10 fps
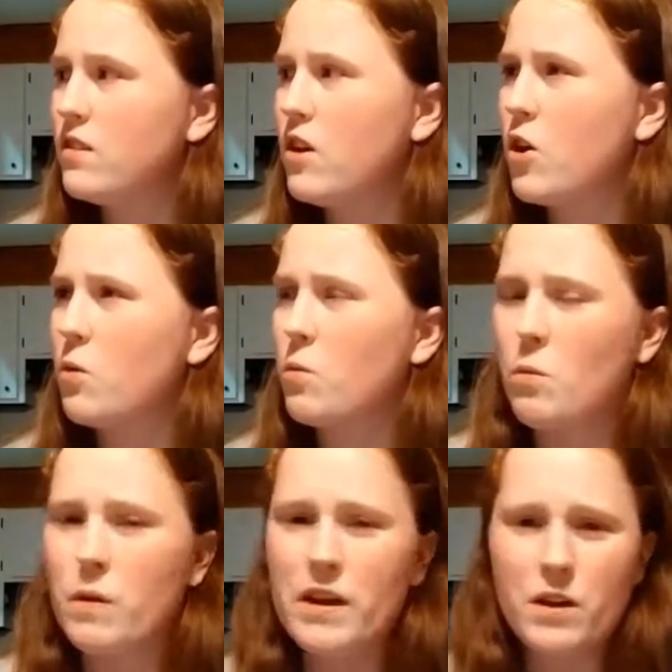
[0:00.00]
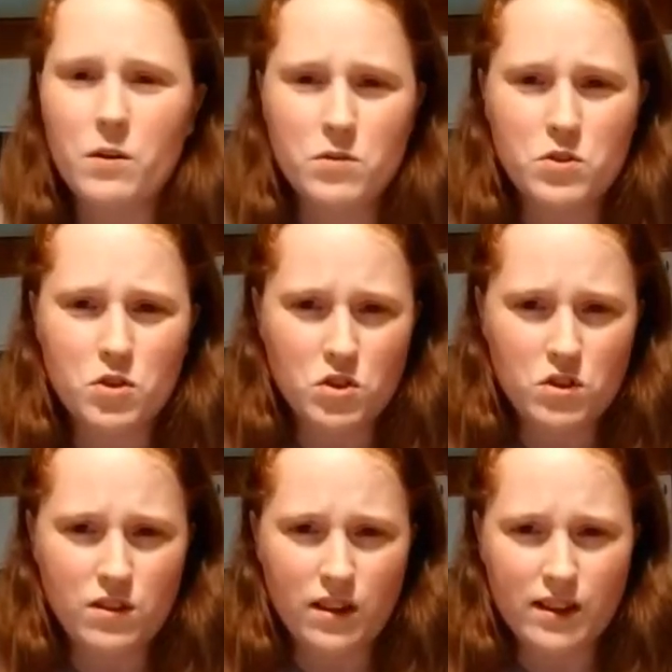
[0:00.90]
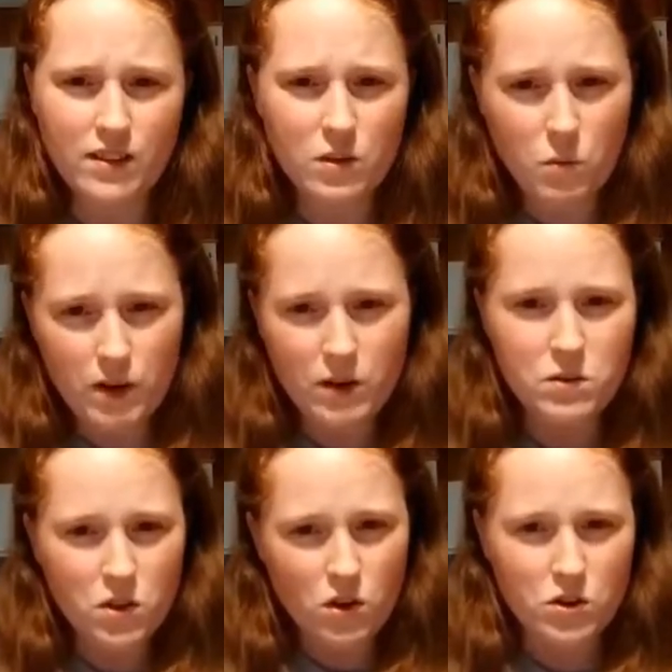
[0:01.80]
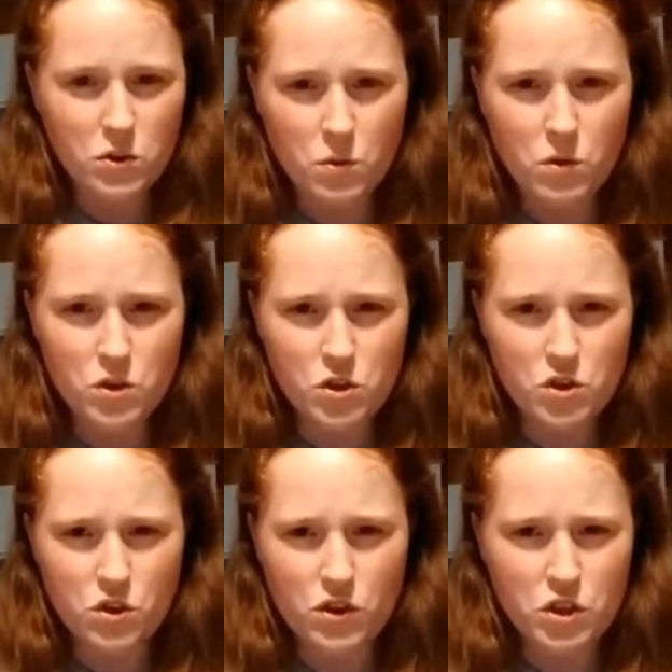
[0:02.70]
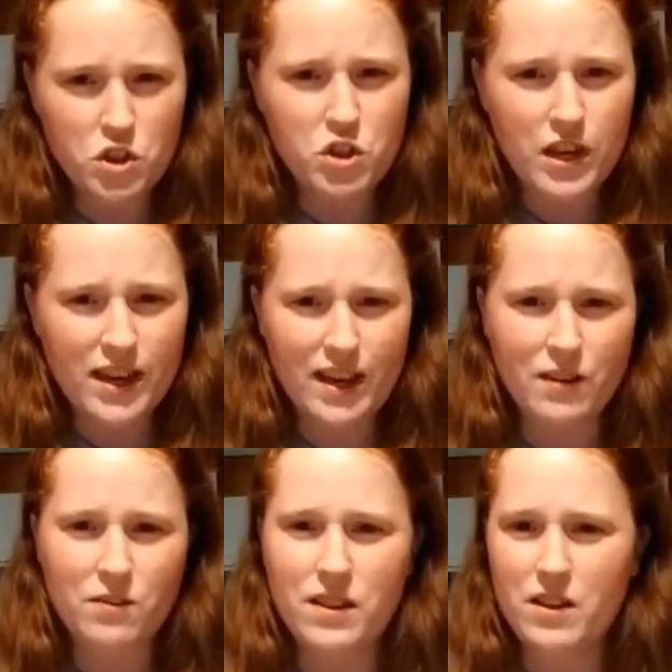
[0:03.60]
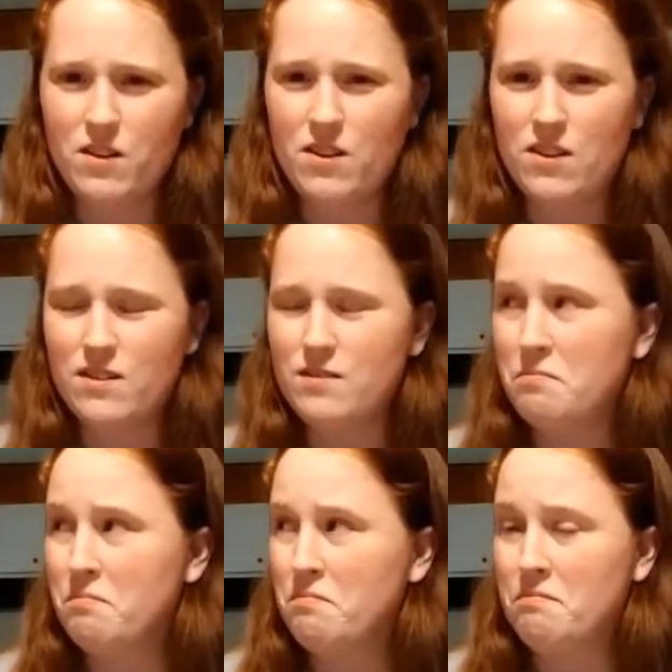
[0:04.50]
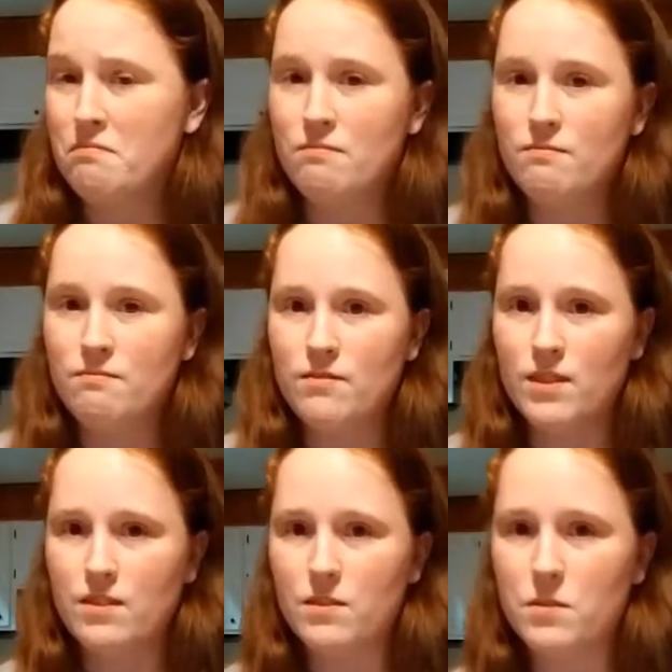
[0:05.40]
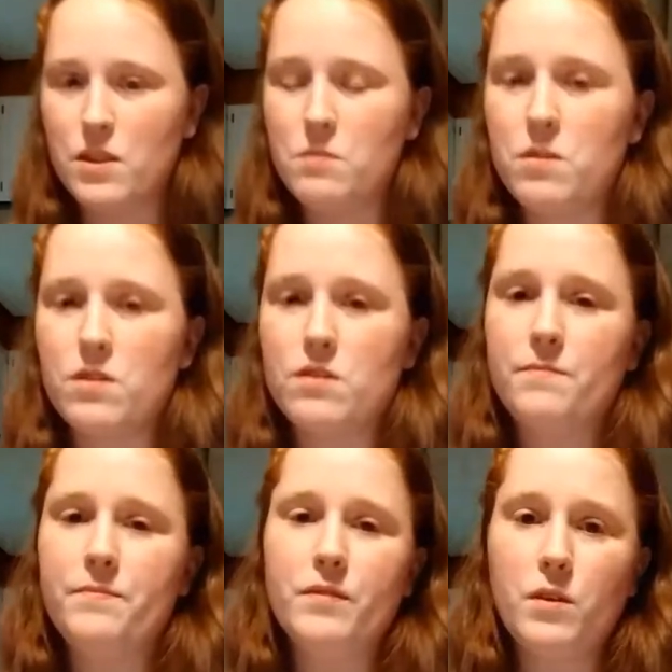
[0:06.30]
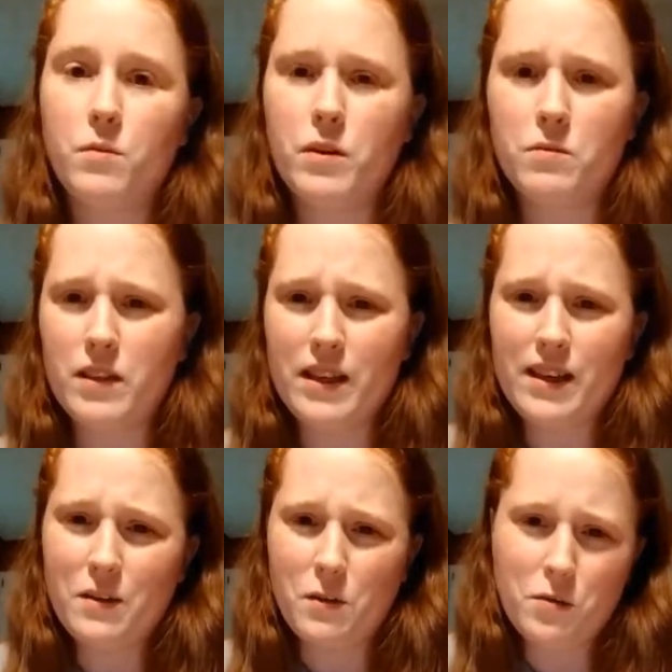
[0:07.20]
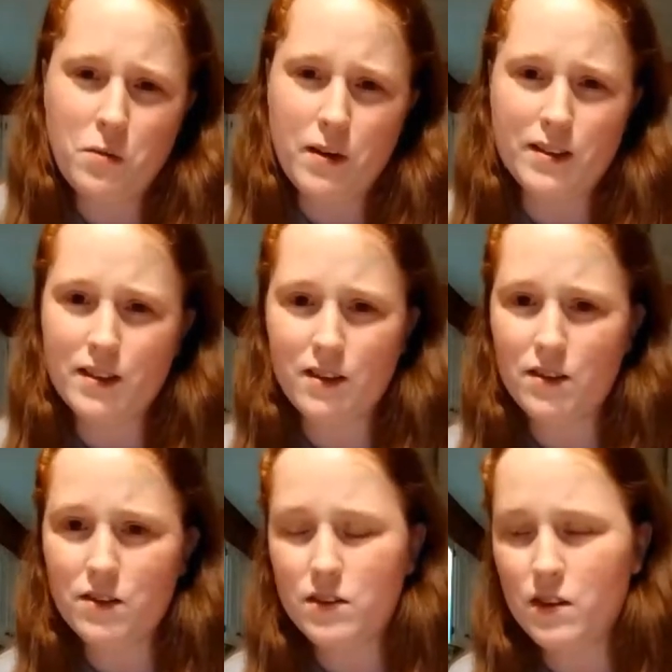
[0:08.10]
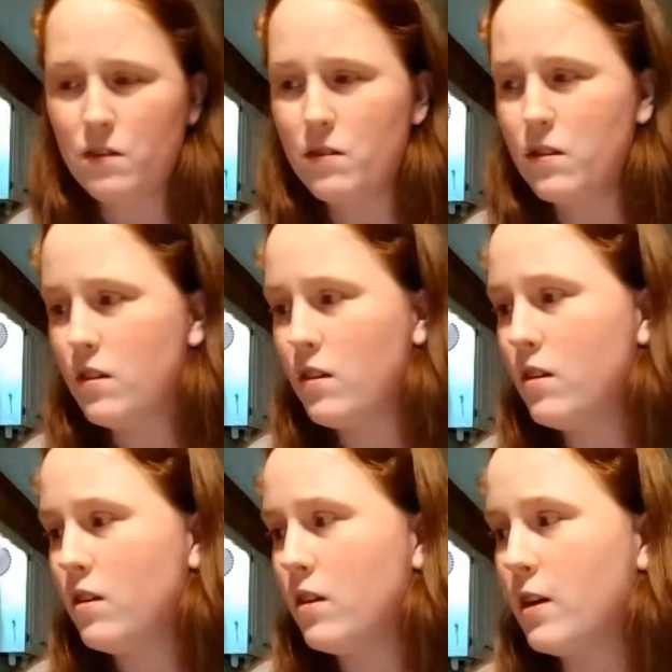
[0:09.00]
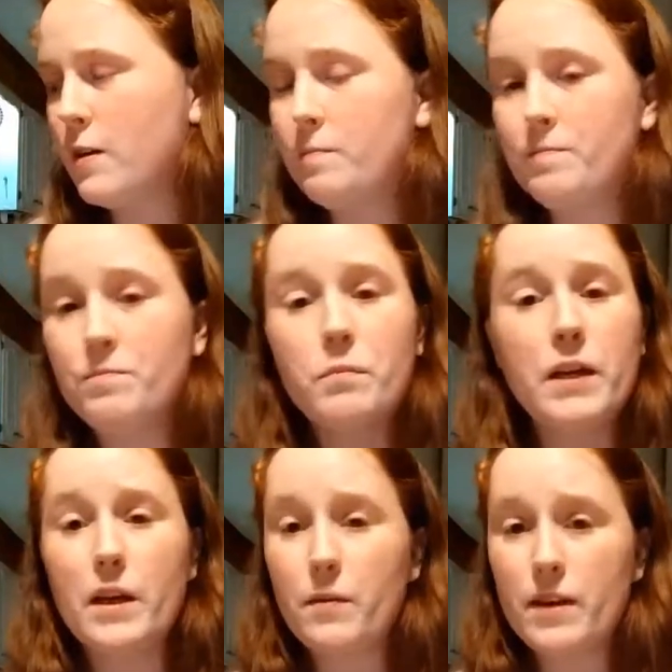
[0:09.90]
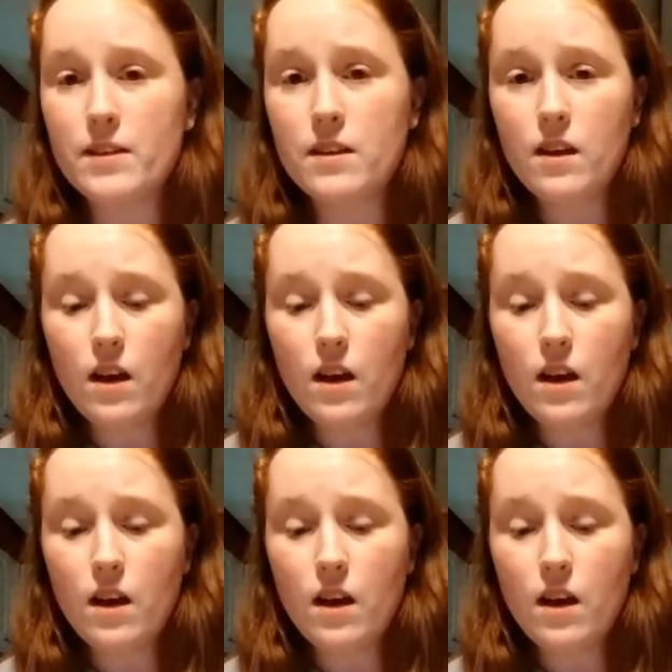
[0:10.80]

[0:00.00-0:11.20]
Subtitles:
Our windows just, like, the windows on our door just started shaking really hard. I don't know what that was. We don't really get earthquakes here, so. But anyways,